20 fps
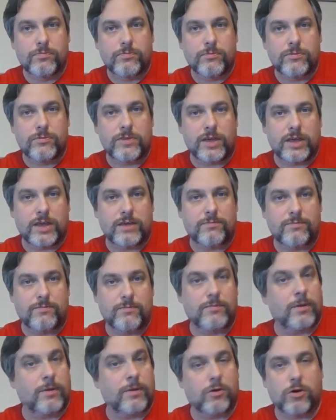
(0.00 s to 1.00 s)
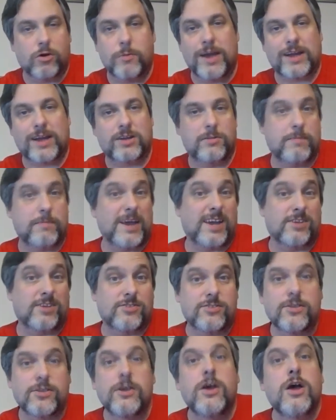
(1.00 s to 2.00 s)
say, I'm going to go back to
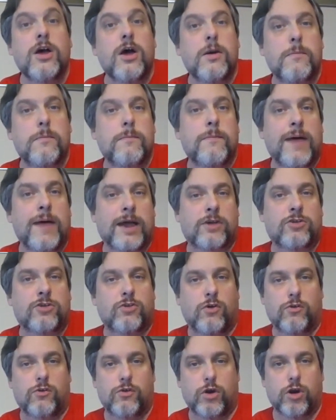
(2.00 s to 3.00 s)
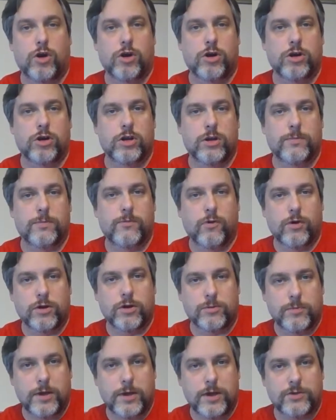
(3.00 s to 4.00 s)
bass. Back to a very deep
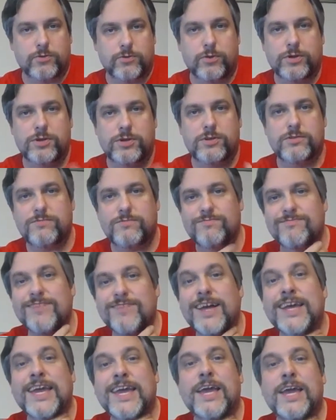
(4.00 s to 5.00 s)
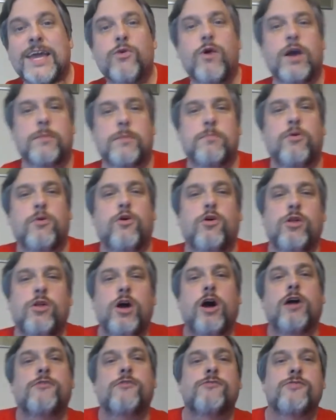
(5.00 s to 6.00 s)
voice bass, which I can't quite pull
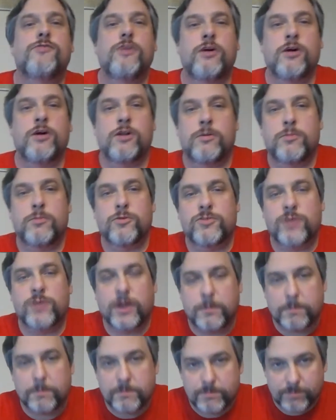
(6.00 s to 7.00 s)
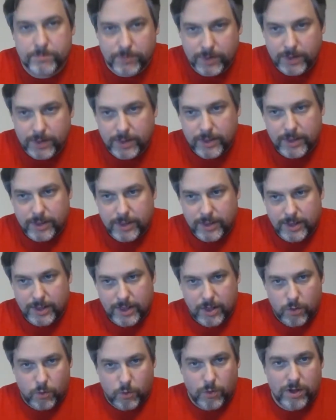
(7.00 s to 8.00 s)
off 100%.
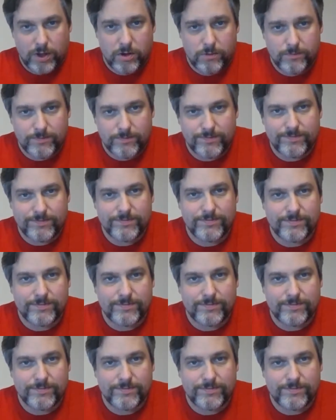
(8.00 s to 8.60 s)
Well,